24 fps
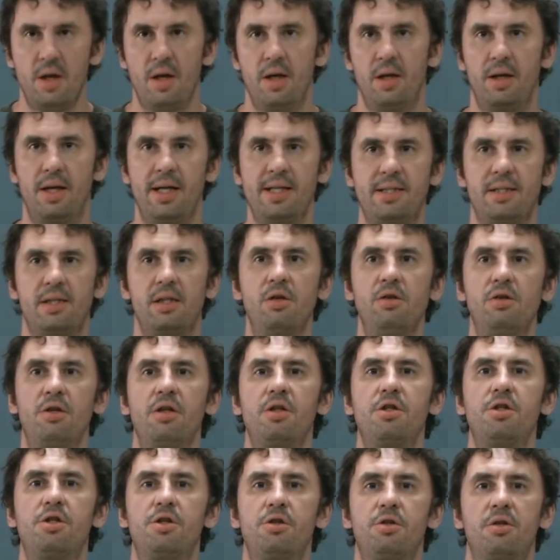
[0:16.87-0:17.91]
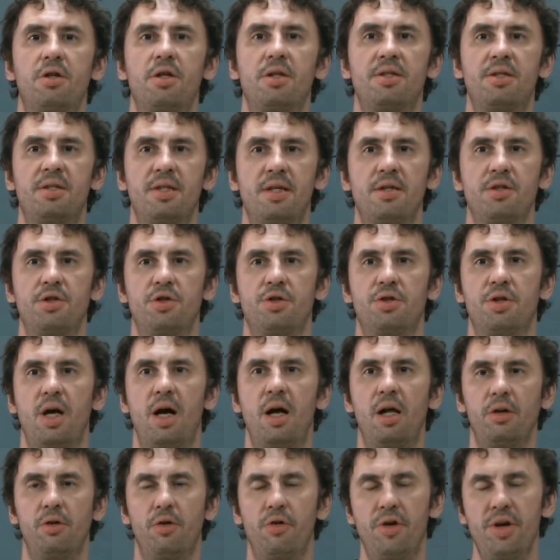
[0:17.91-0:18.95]
Let's look into consensus
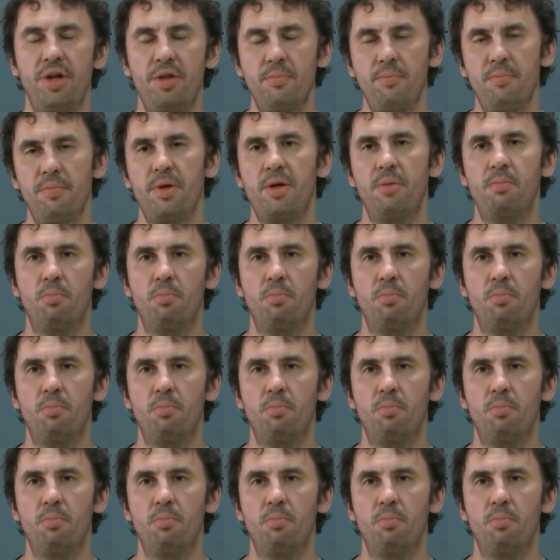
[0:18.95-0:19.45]
algorithm in